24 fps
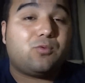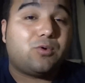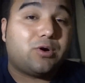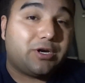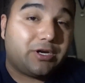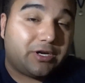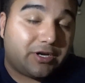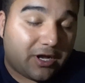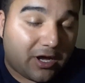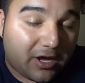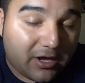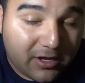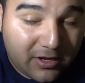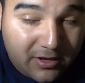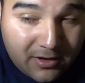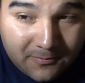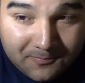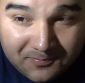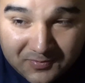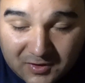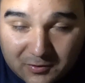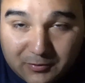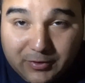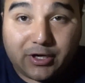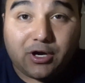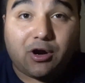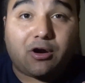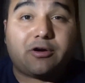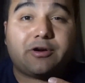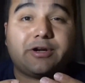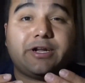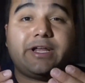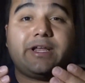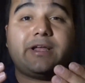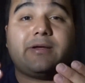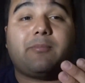and whatnot
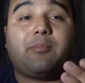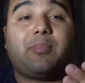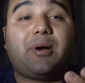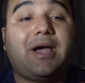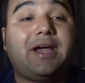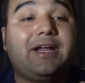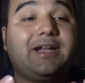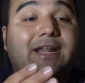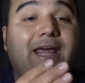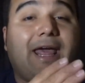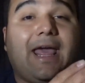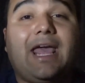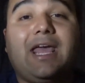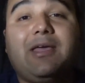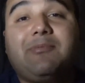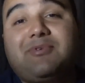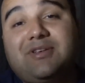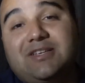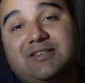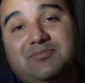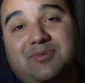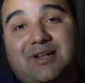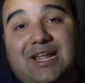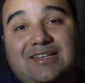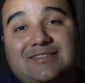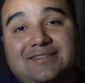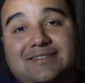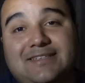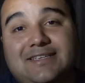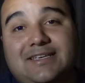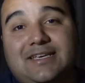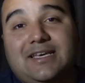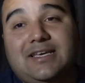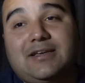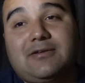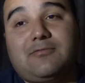regarding buying ABS
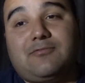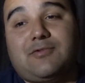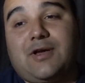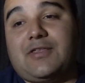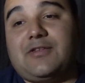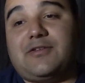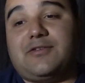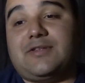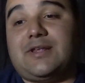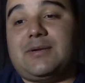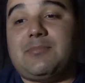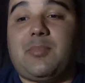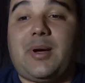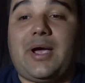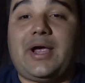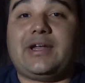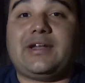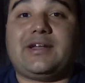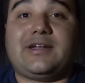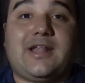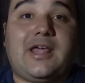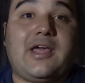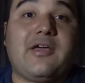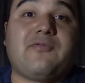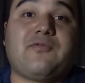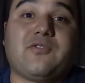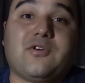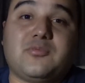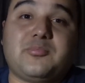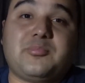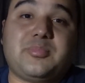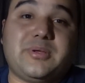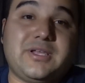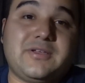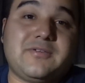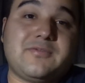plastic kit rather than buying an
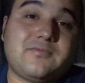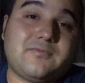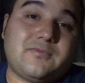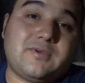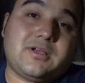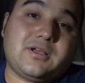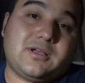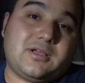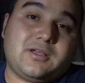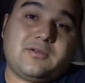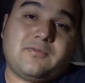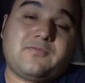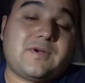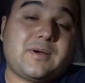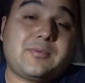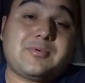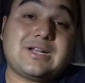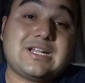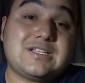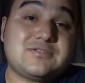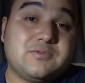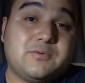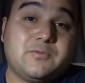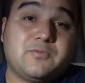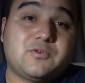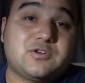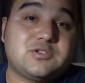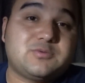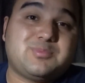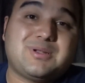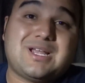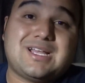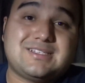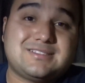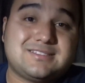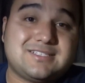FRP uh, fiberglass
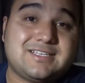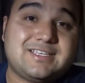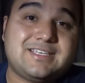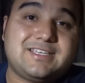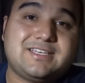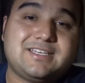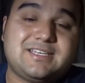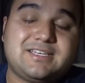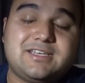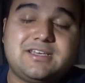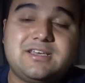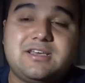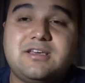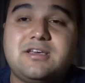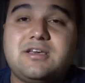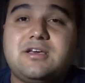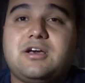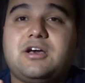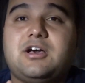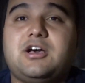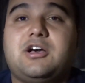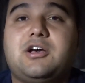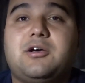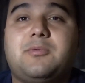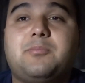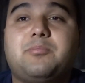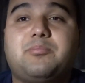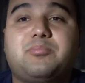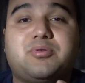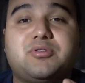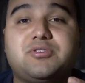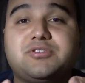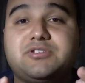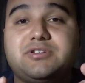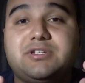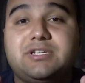reinforced plastic kit. Um,
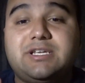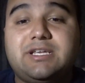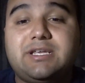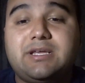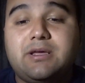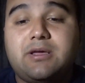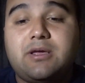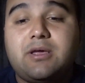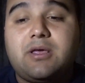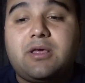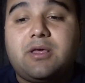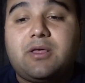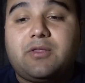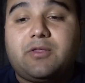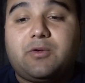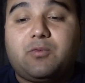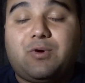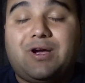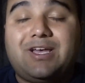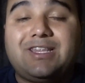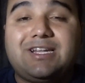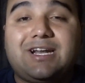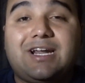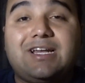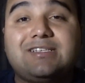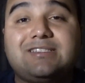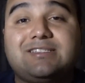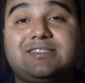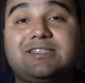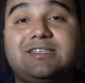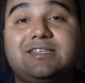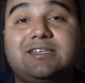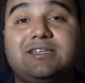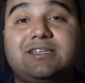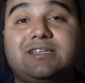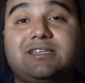personally, the way that I
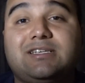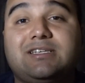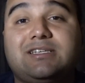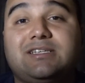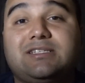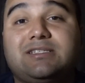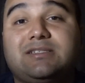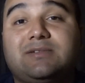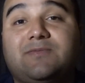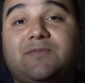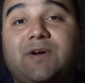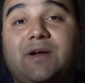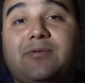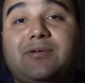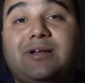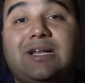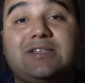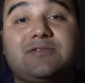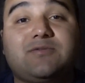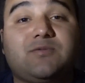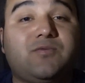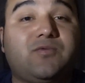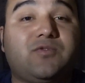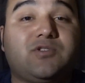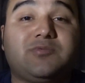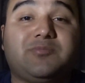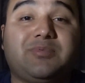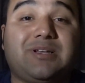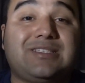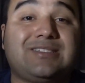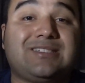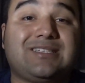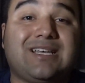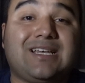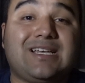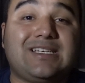see it is fiberglass reinforced
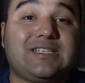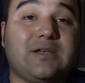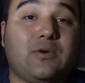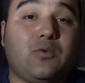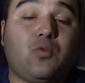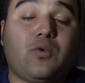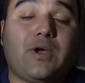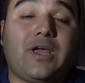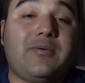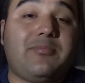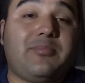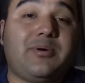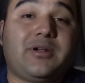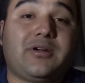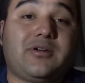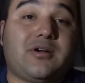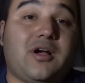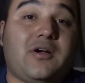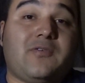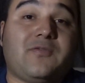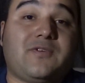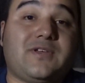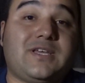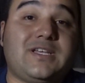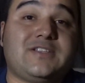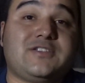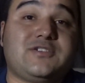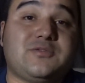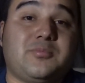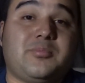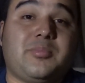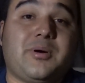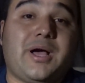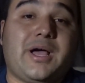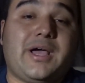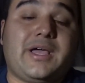plastic is a way better off kit to
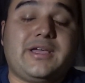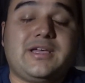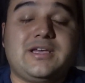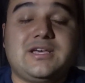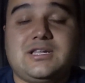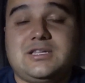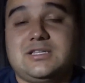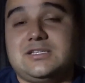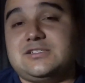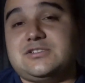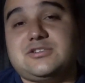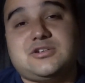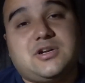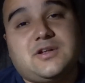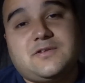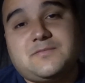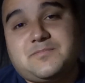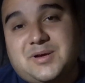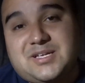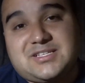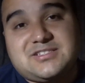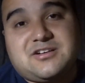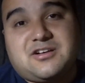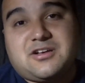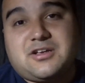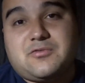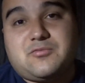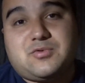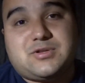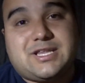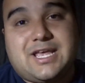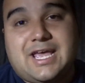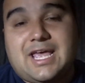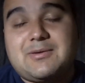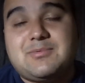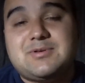buy. Let's start off by talking
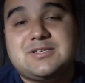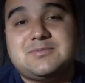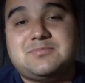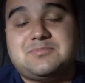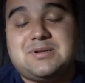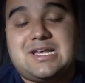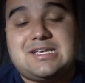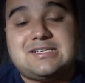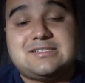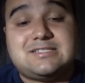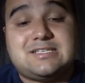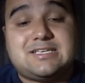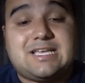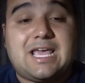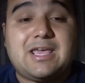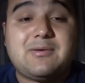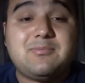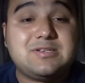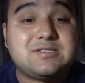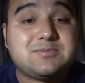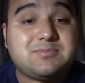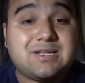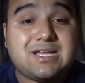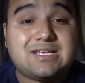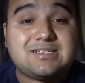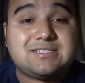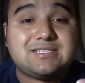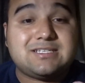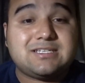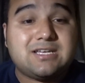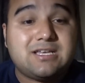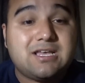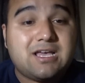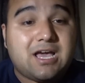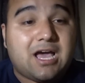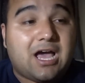with the ABS plastic. ABS
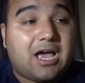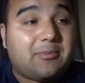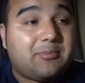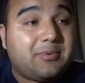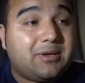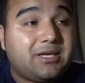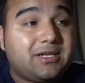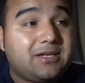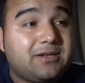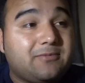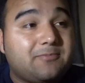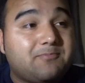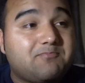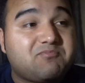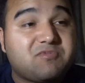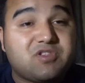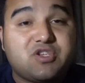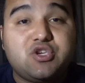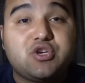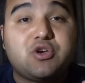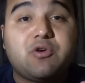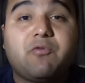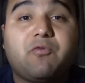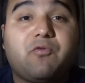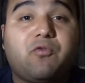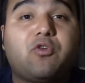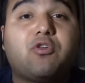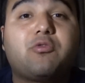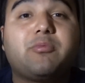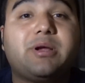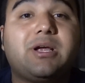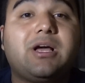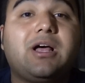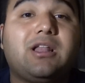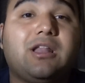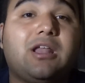plastic, I mean, you can
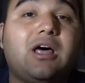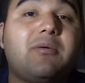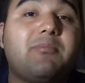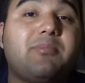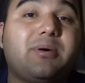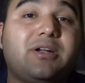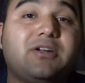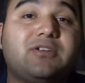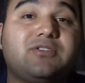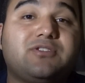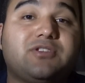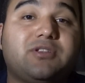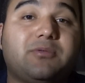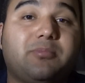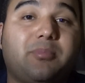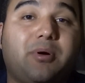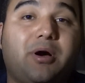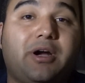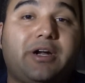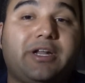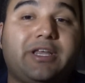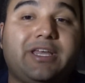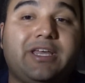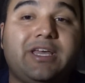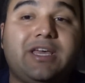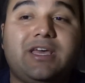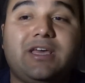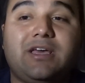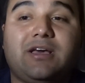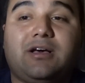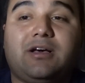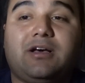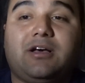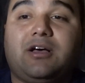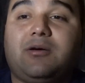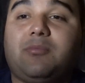form it a lot better to the body.
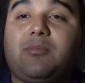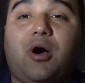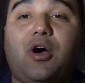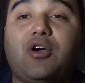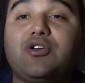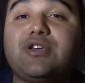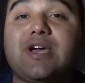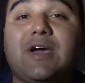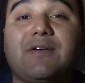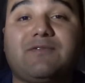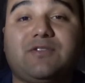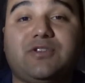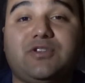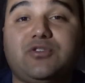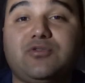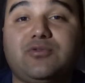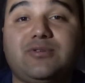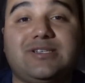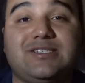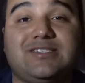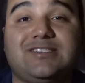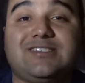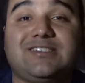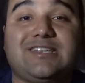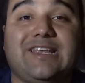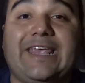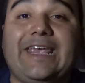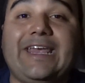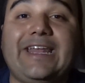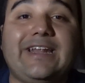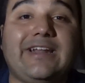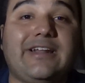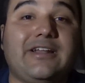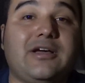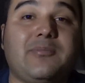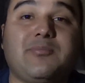Um, all you have to do is just
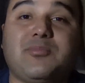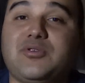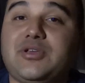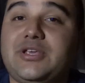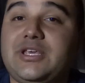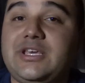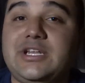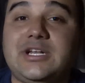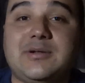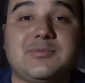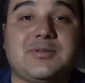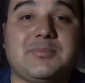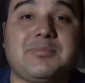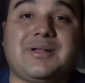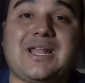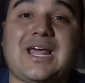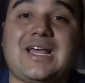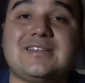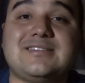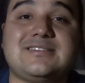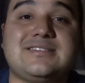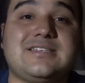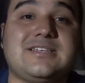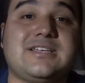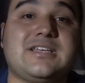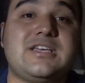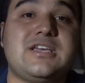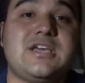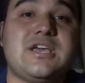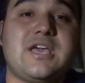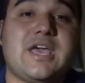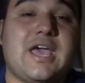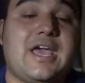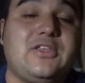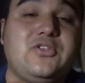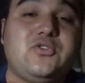heat it up. You heat up the plastic
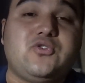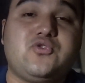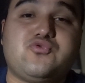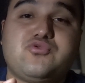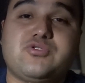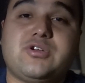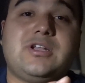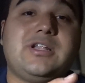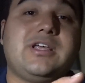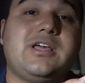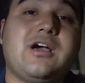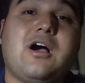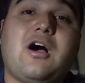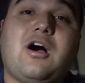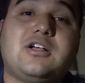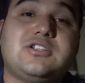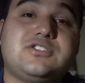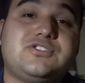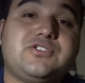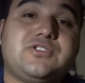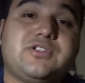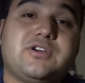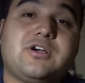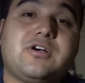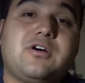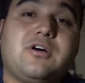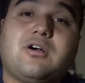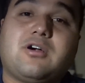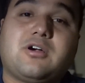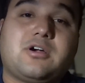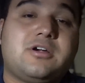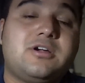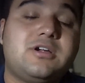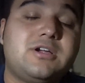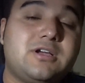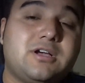and you drill it onto the
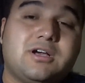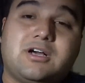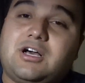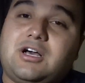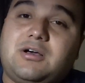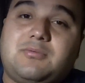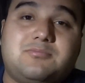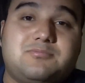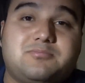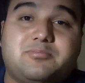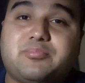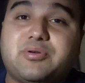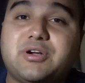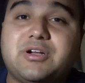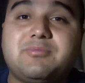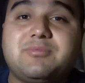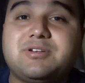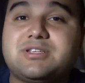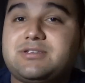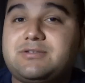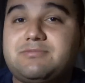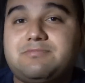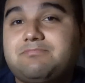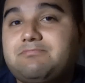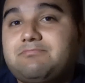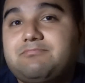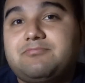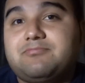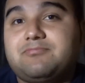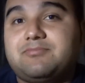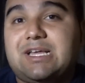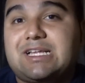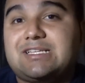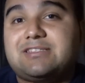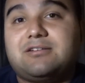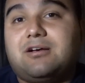car. Um, pretty much,
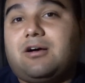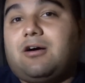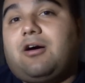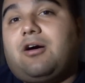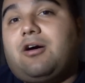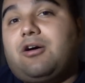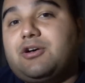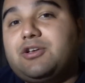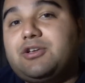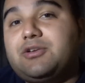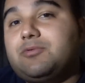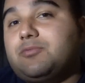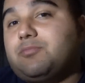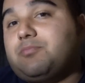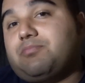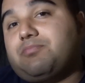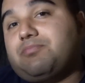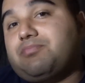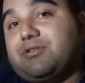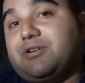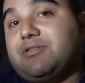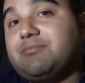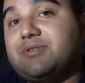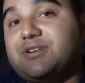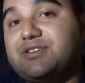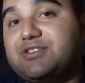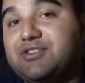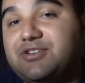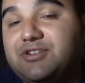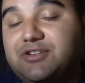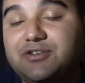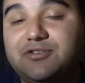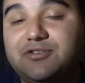that's all you pretty much